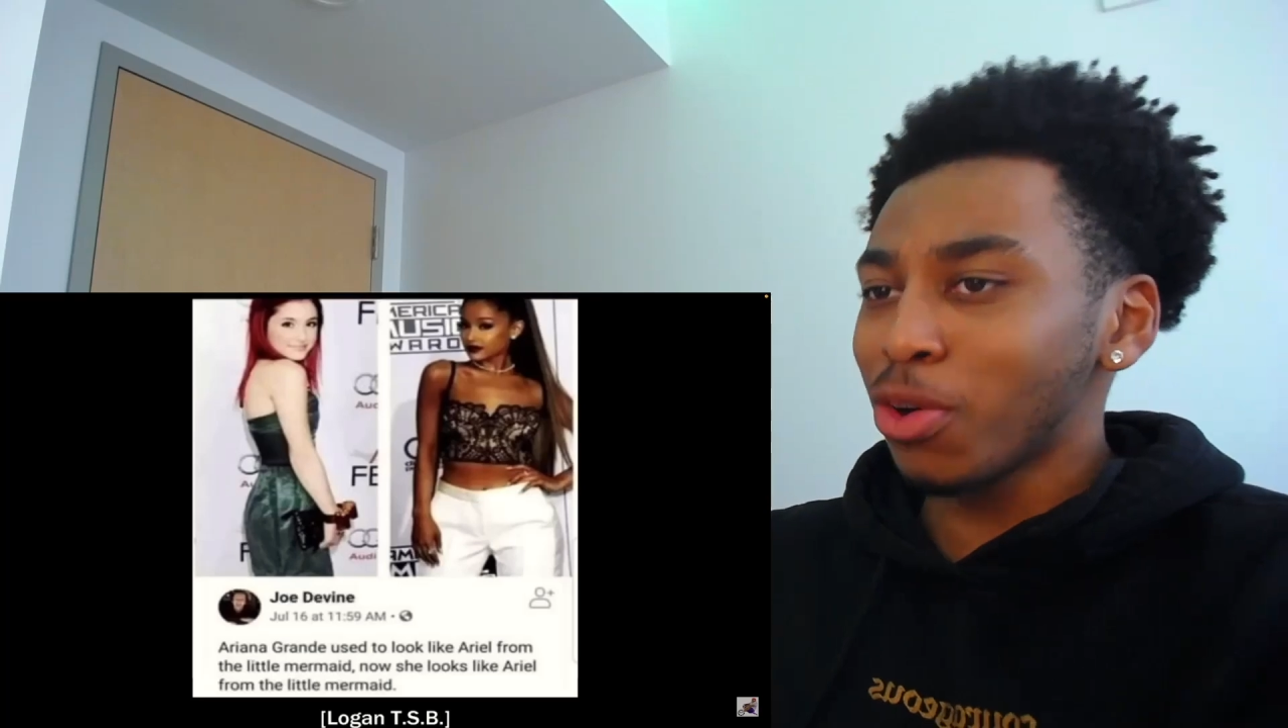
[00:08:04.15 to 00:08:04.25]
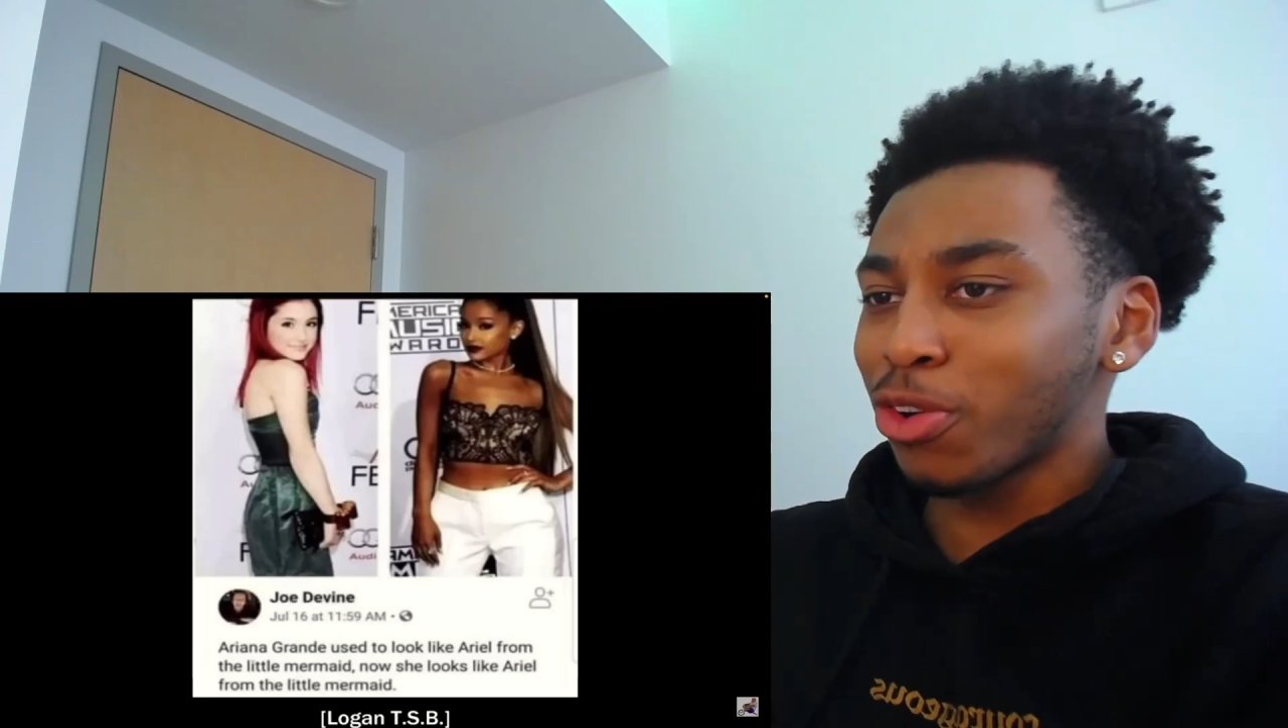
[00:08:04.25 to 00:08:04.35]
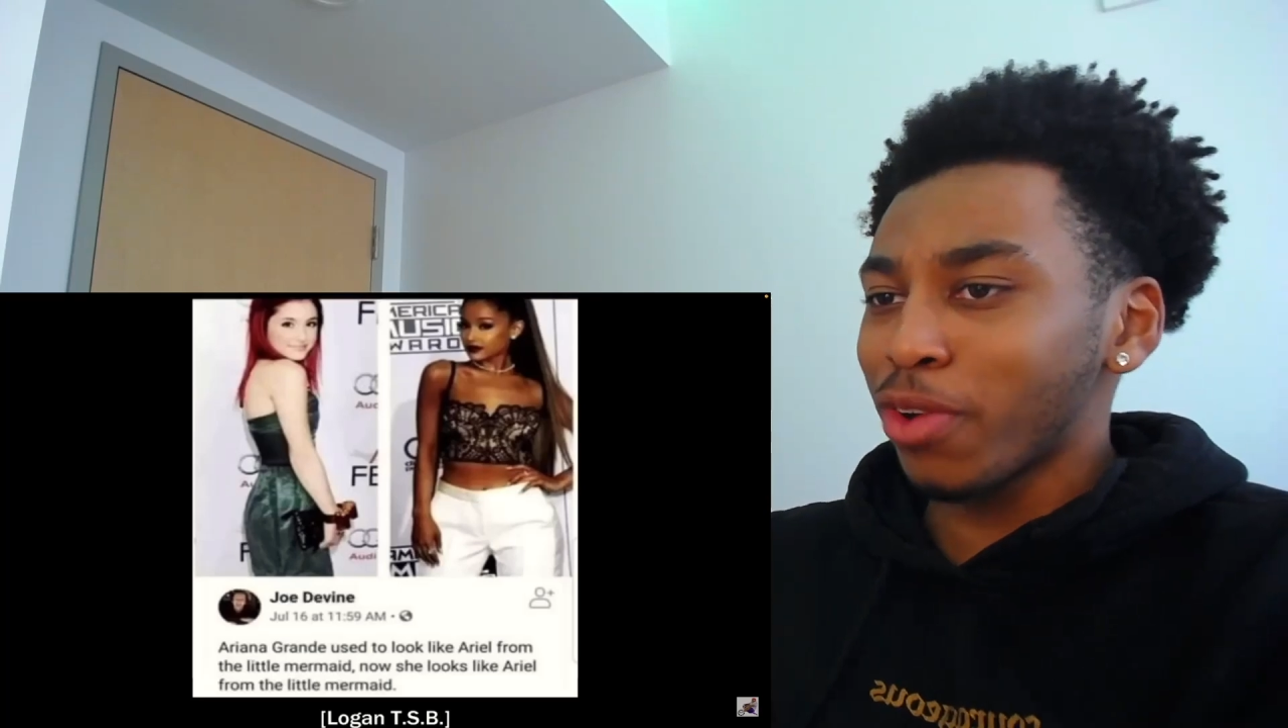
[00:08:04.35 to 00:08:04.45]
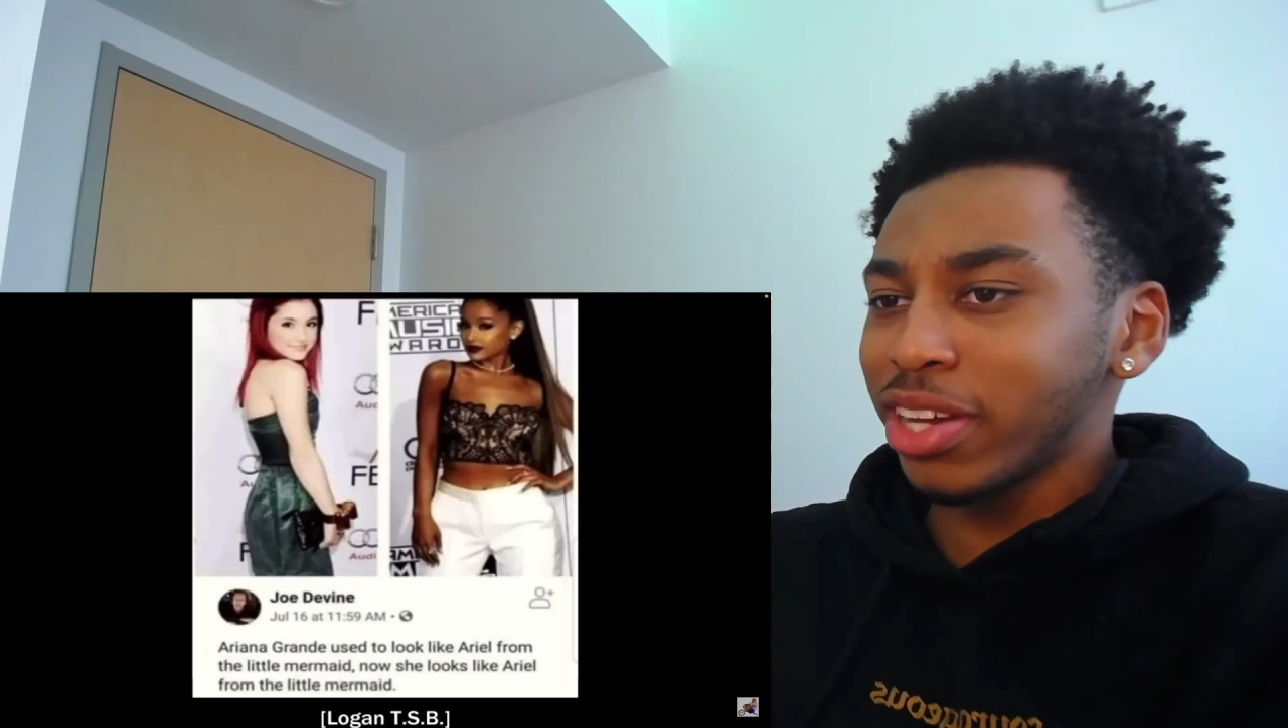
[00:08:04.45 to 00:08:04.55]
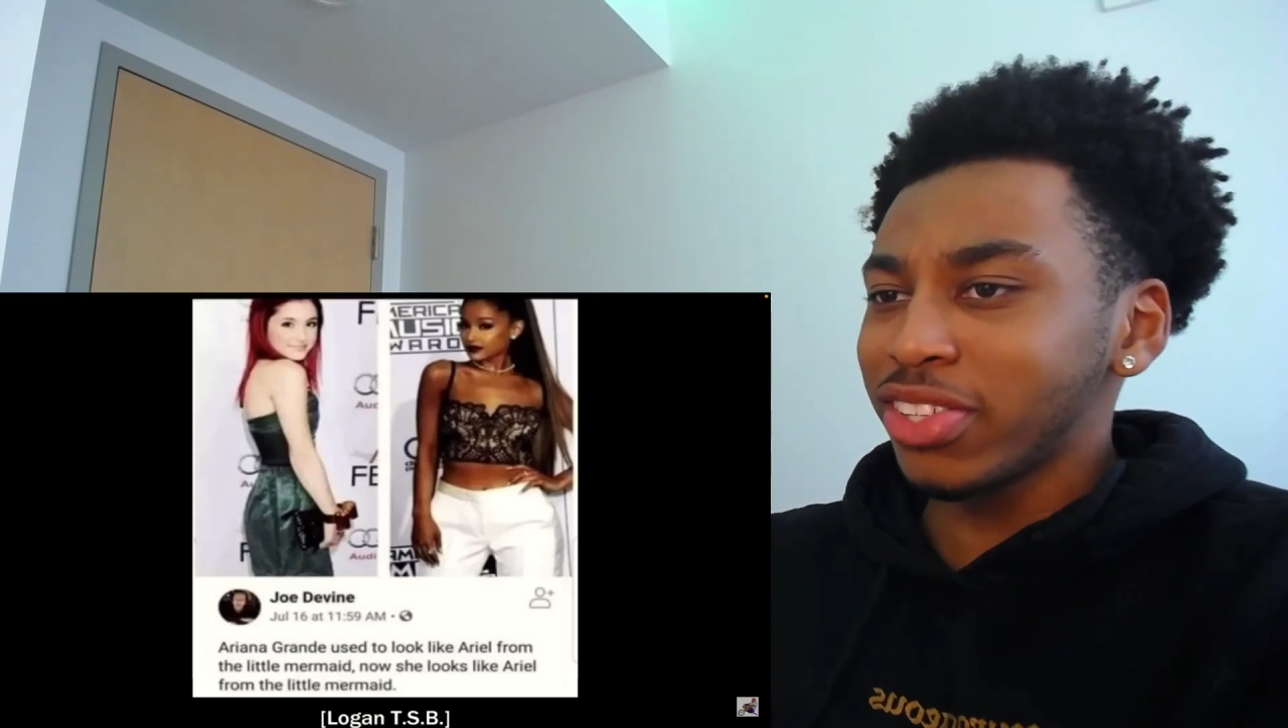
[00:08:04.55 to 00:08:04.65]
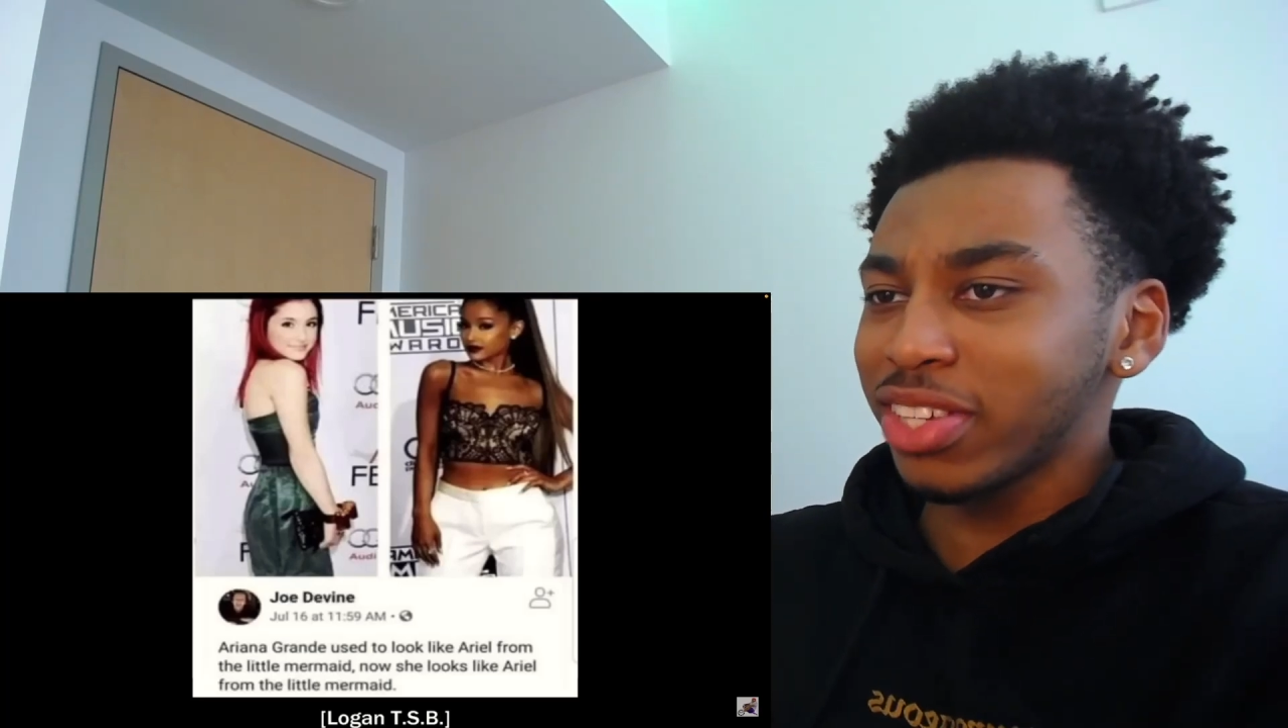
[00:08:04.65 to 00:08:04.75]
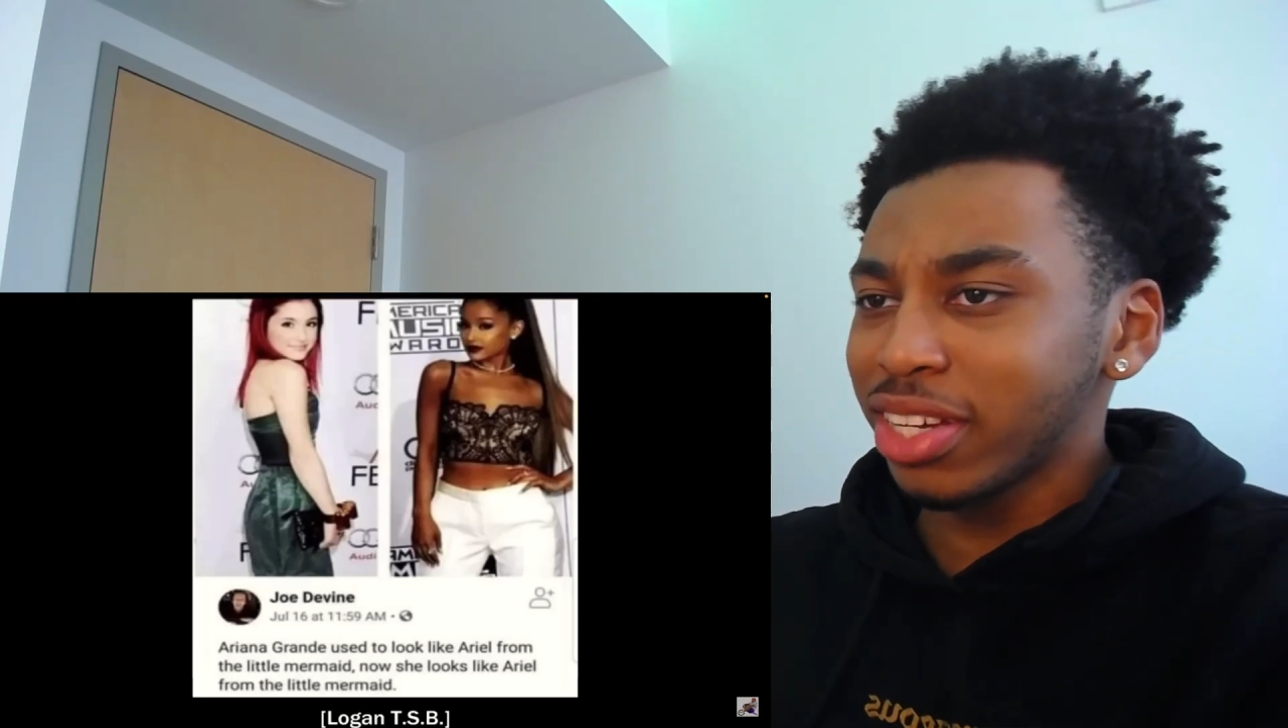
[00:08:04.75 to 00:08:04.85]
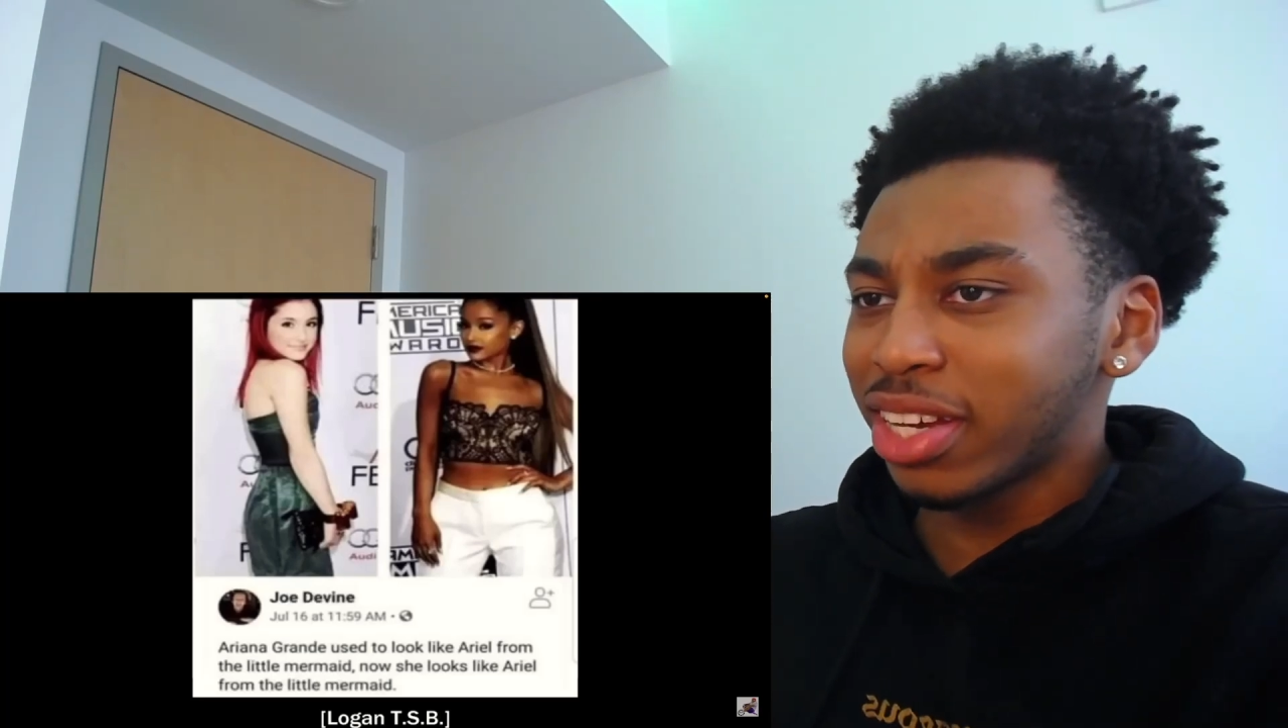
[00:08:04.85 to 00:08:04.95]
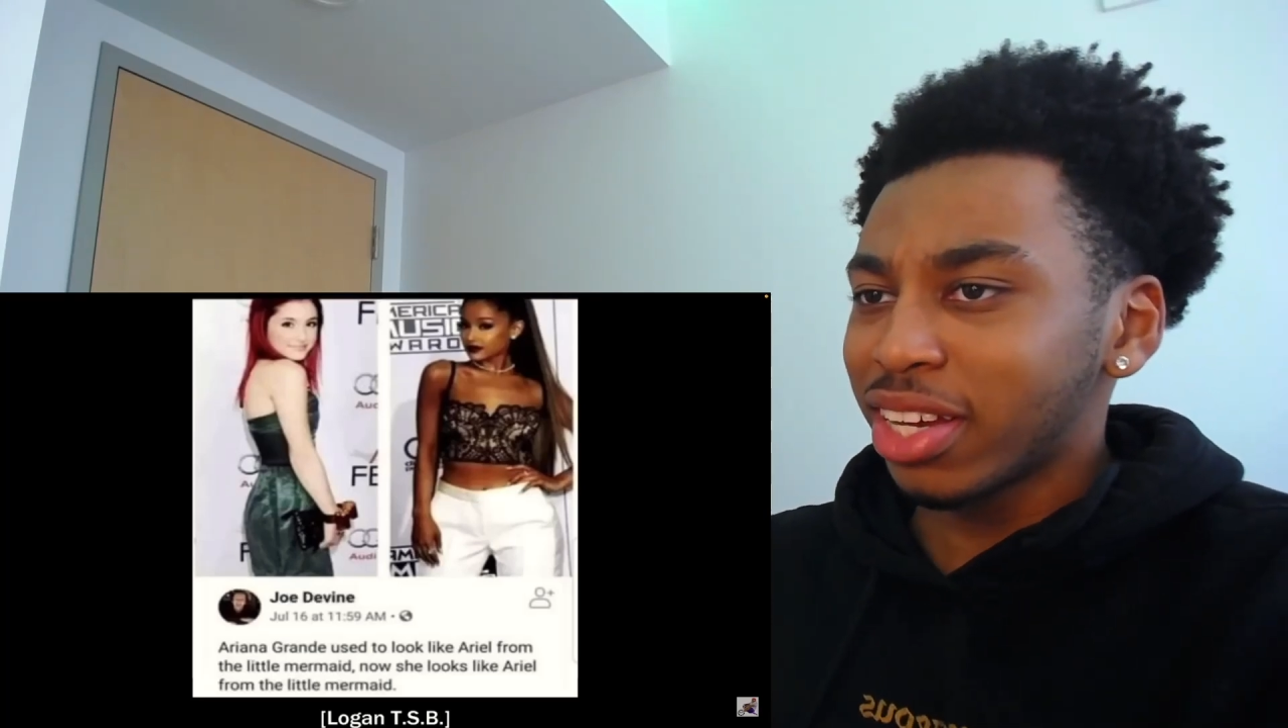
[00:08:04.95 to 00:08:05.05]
crazy.